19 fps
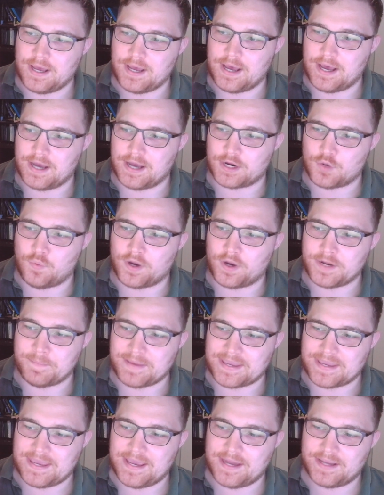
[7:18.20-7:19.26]
Quantum
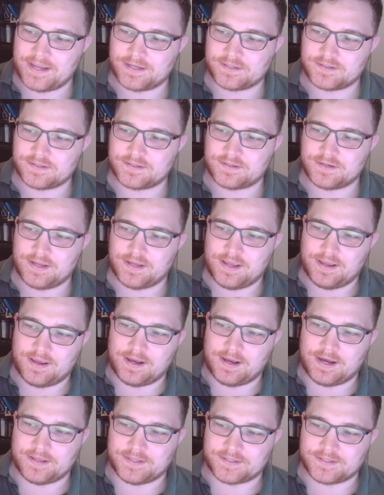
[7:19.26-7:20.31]
Mechanics,
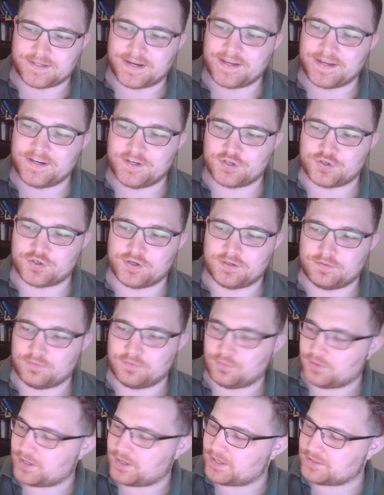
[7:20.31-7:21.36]
the second edition,
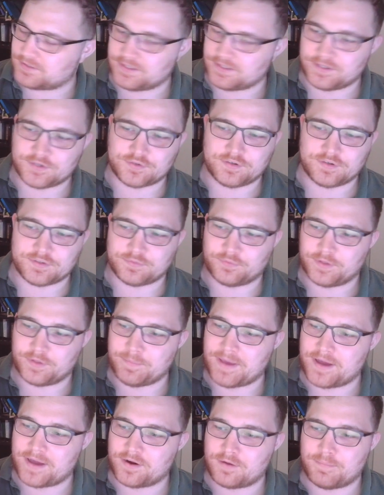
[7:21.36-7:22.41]
or I guess the edition doesn't really
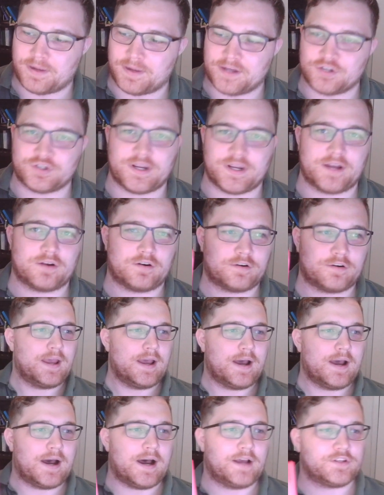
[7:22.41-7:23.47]
matter, by Shankar.
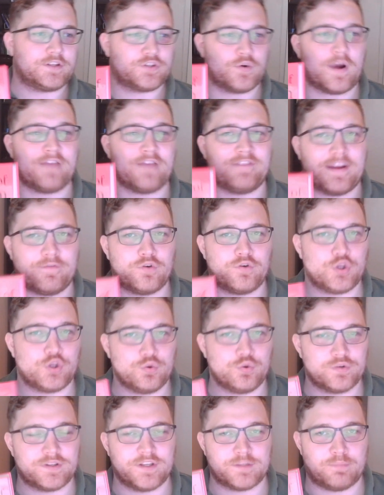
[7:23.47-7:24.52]
So I've never
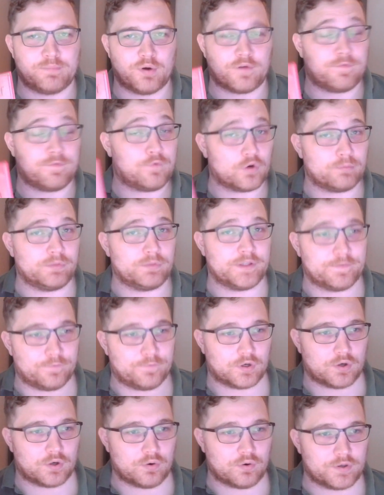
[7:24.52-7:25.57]
used this book formally for
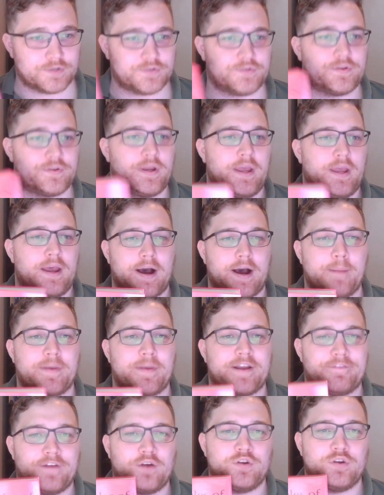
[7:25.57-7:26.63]
a course, but I
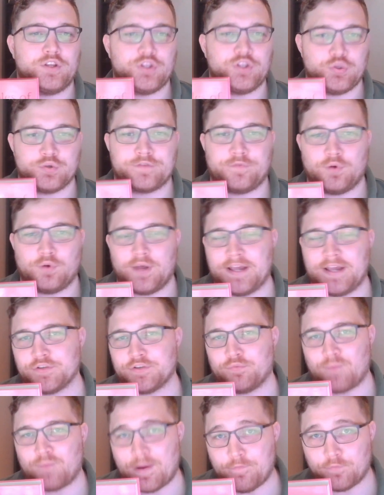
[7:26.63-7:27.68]
found it useful as a
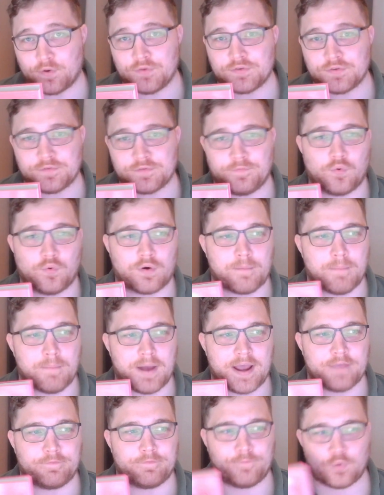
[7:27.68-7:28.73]
reference for
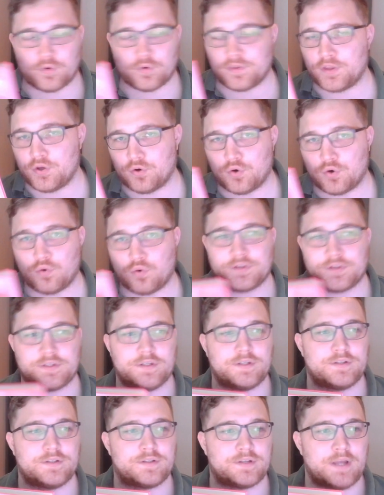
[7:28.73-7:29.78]
my fourth year
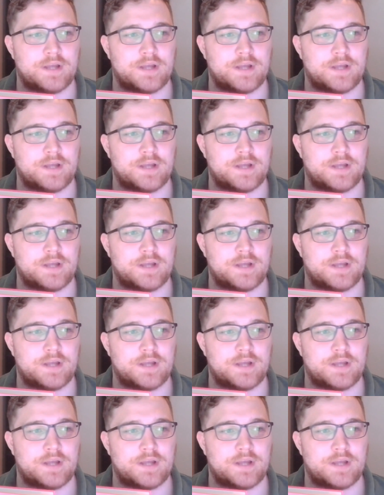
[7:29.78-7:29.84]
courses